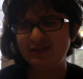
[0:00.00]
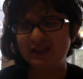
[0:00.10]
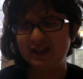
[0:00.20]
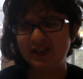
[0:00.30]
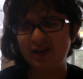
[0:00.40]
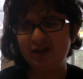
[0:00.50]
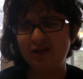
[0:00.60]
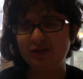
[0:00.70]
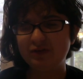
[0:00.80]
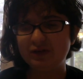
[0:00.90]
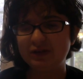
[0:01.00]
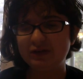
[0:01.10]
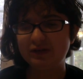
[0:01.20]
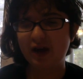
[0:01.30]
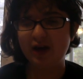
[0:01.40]
So
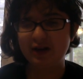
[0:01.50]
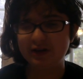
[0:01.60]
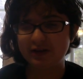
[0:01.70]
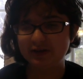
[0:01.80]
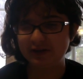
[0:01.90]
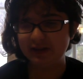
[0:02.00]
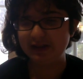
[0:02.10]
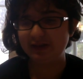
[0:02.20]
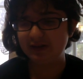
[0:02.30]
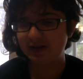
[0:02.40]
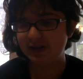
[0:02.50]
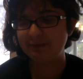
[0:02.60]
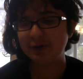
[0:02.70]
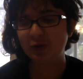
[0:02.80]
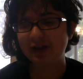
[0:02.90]
the
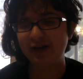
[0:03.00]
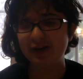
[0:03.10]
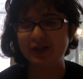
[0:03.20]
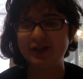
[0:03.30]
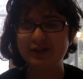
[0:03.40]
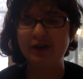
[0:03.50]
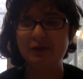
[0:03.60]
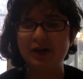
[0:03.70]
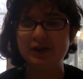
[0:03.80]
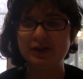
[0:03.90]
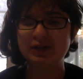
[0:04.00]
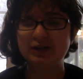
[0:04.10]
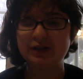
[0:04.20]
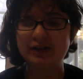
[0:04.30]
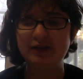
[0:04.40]
Dumbledore character does not want
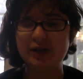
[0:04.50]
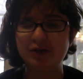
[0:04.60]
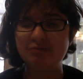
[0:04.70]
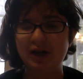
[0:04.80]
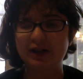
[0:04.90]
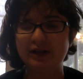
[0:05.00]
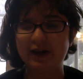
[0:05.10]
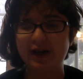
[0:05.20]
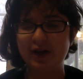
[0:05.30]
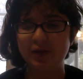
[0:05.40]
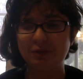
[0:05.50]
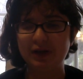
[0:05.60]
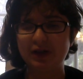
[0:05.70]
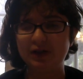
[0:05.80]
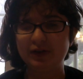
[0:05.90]
Clary going back to the house
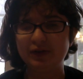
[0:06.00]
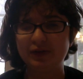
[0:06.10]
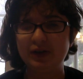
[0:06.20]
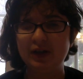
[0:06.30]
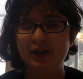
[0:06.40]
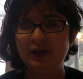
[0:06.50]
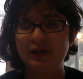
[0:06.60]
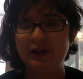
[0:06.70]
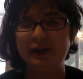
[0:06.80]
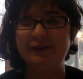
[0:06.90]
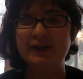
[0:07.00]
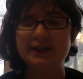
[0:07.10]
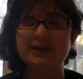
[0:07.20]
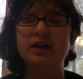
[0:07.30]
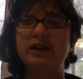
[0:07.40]
because he feels
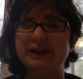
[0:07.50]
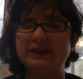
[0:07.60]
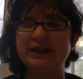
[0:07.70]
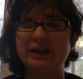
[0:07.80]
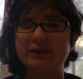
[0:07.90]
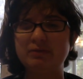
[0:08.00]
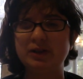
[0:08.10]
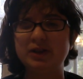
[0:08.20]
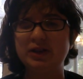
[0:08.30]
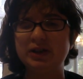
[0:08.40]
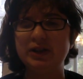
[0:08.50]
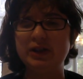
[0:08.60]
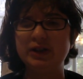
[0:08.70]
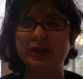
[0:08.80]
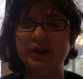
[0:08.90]
it's unsafe, but
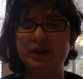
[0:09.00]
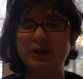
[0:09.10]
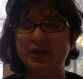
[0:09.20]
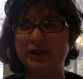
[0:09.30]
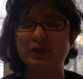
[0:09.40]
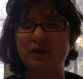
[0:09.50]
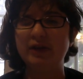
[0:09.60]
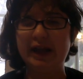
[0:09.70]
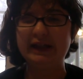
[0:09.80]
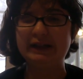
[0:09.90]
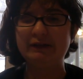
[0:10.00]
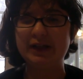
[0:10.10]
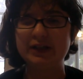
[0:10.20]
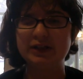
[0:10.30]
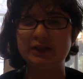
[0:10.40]
she and Jace go
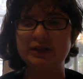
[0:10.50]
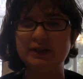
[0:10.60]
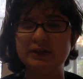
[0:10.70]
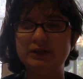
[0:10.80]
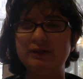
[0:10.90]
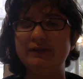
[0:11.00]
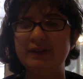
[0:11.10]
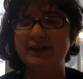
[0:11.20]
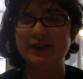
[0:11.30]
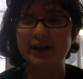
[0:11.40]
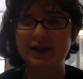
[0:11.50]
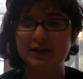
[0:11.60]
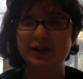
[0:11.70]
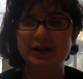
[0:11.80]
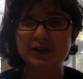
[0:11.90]
anyway just to do some
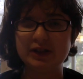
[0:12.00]
investigation.